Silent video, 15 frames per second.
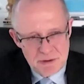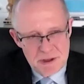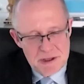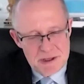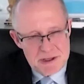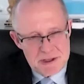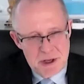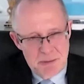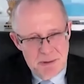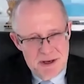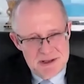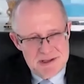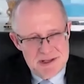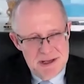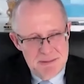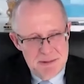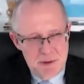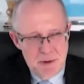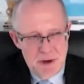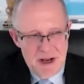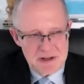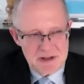So my team that were
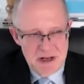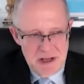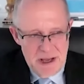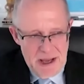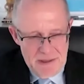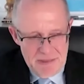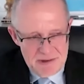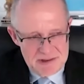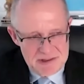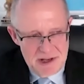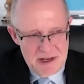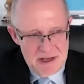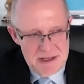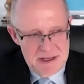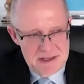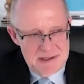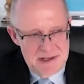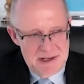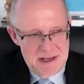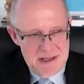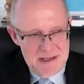actually at the site yesterday,